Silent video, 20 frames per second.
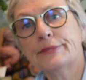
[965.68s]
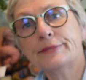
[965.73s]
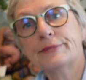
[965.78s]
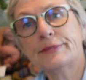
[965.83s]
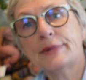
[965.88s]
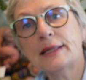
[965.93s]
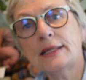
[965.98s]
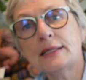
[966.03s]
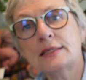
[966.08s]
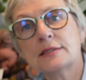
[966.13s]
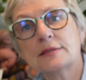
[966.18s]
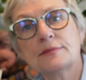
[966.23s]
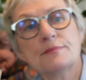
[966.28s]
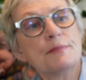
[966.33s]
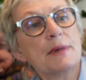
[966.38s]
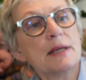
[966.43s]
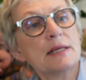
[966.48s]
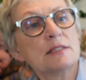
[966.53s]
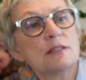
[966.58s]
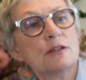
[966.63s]
that
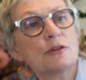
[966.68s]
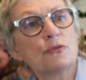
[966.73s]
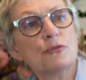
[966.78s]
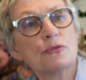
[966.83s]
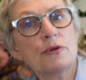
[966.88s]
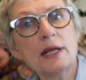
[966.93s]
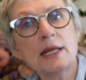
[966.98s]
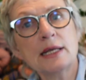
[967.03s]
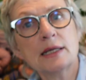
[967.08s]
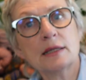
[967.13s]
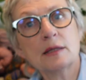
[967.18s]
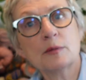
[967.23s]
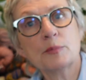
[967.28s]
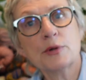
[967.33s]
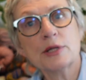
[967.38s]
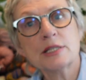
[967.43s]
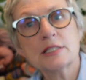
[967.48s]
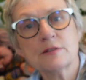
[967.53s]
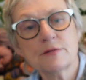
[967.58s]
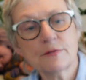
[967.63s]
makes a great little
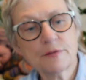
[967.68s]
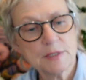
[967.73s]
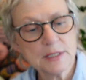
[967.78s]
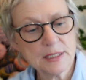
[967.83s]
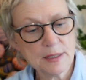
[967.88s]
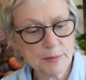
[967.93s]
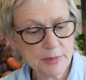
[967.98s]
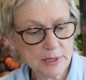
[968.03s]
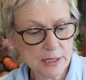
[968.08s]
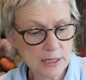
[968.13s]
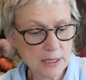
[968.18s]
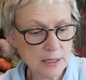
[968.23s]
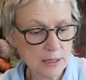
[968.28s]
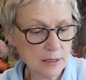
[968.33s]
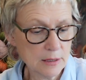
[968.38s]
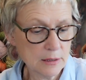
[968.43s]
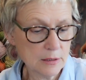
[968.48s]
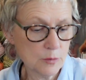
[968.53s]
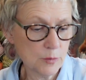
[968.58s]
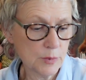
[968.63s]
present for somebody
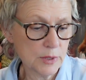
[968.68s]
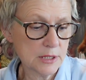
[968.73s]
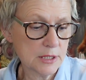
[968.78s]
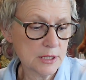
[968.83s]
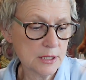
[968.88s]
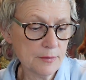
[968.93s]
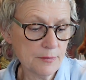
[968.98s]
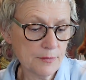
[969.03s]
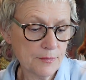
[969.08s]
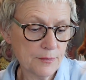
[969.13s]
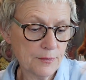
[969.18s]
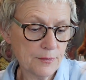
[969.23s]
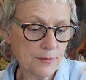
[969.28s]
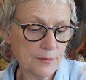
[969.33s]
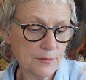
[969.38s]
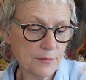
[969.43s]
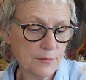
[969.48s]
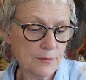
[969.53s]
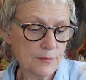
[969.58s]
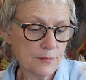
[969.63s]
in the winter.
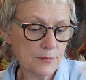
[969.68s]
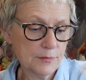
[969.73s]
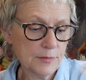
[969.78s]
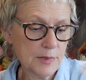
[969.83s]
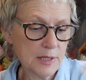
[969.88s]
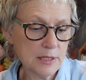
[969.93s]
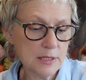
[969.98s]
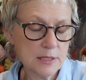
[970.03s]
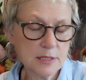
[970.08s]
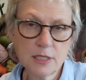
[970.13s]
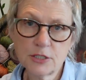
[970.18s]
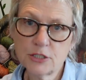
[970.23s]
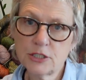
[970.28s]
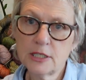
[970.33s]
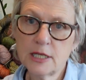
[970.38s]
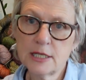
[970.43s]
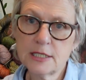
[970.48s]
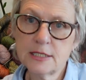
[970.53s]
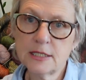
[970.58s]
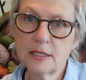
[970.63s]
And it's such a
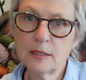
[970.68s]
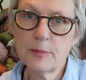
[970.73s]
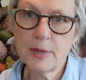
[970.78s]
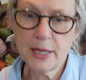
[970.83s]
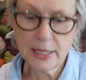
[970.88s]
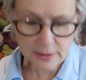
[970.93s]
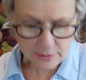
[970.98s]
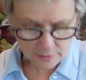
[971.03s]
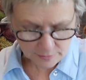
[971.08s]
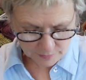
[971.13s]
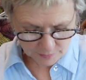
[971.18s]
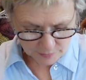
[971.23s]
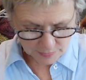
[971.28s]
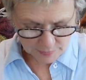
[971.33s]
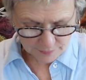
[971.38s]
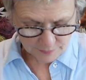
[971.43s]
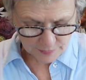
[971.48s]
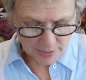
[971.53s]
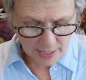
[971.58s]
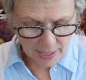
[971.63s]
nice little pattern.
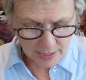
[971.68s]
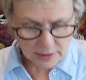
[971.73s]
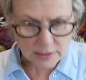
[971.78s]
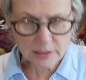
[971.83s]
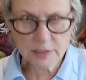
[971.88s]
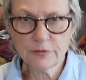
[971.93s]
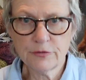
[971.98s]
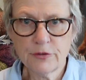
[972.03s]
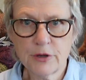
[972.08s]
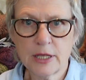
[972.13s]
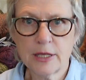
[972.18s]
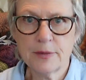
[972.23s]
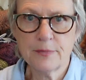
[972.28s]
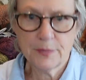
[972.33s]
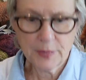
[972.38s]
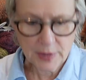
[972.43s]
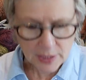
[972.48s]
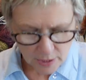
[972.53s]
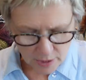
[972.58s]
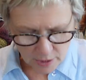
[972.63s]
And it's free.
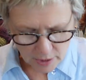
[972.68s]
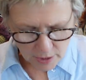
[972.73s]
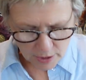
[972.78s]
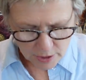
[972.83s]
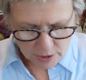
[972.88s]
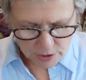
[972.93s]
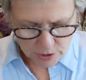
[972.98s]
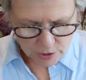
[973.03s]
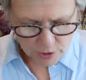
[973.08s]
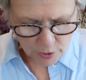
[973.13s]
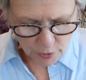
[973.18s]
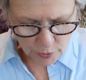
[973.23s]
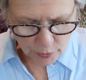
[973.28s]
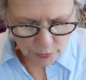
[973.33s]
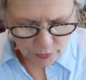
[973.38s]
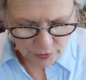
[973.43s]
So